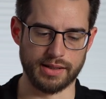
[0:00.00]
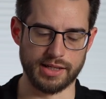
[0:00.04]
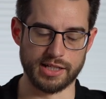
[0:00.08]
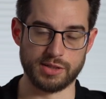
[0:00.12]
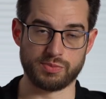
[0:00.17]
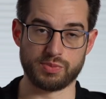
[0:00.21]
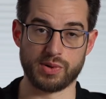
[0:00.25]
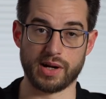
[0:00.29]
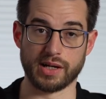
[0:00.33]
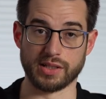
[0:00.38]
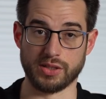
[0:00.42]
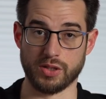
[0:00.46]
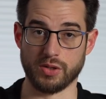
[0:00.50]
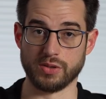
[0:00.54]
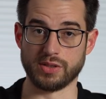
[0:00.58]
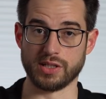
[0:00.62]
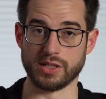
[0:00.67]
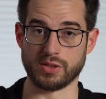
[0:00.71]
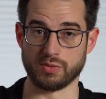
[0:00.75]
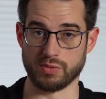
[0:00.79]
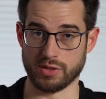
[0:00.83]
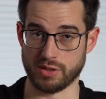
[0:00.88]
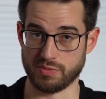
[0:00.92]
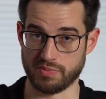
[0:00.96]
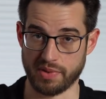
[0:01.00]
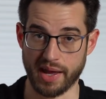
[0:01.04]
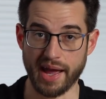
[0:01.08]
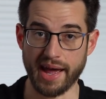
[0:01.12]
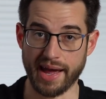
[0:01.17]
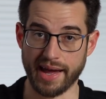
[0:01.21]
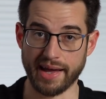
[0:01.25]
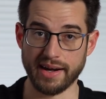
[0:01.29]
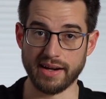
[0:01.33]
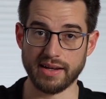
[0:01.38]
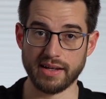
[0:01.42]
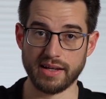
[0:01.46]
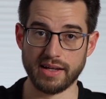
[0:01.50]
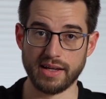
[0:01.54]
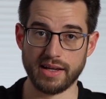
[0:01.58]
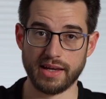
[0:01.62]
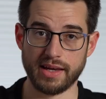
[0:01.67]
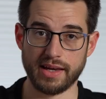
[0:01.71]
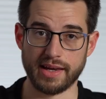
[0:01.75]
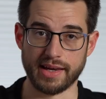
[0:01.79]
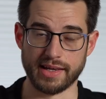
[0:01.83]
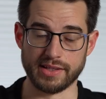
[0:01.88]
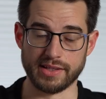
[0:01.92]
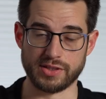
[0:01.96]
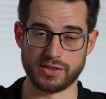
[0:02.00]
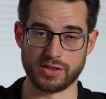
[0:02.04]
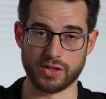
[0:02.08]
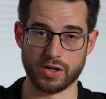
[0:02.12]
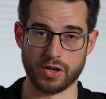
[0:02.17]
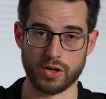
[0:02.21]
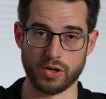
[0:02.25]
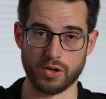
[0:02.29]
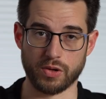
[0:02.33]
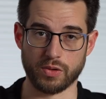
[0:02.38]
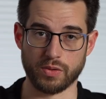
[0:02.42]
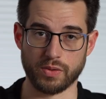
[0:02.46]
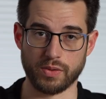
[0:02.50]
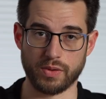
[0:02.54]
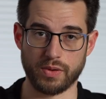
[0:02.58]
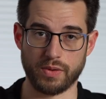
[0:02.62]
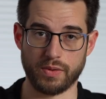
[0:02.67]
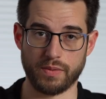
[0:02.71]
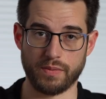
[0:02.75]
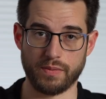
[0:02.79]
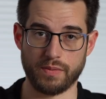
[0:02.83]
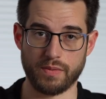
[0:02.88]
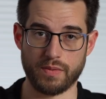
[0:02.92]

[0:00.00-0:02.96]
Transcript: his prognosis was bad. And so